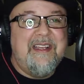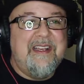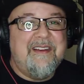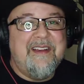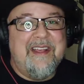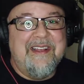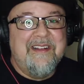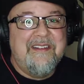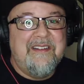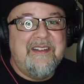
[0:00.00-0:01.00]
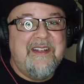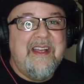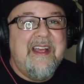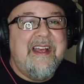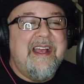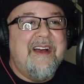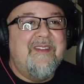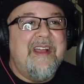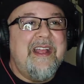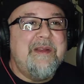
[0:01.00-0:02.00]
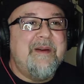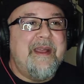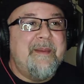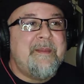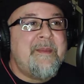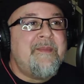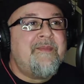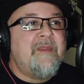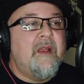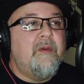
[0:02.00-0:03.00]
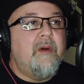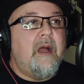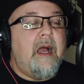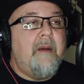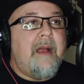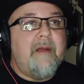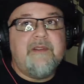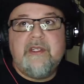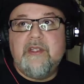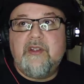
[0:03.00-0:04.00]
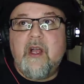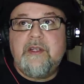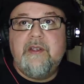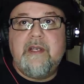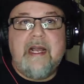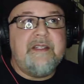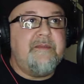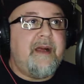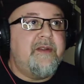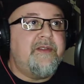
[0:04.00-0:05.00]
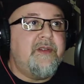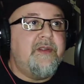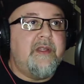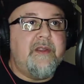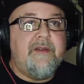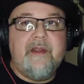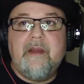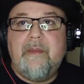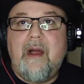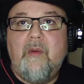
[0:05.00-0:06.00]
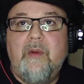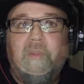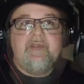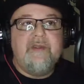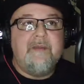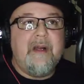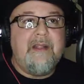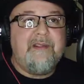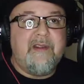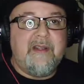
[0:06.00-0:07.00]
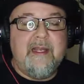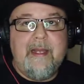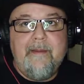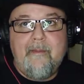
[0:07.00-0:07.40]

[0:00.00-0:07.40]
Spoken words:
Okay. Anyway, I was going to talk to you guys about too. The other thing about using monster clay,